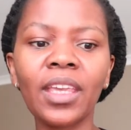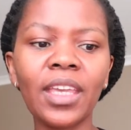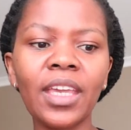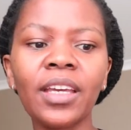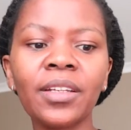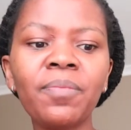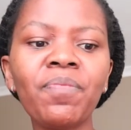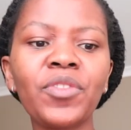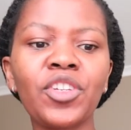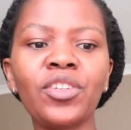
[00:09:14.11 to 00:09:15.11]

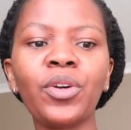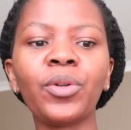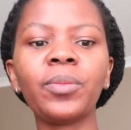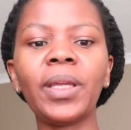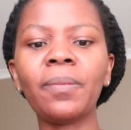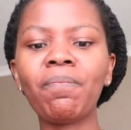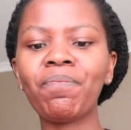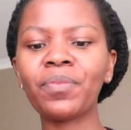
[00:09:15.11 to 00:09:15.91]
Keegan just told me,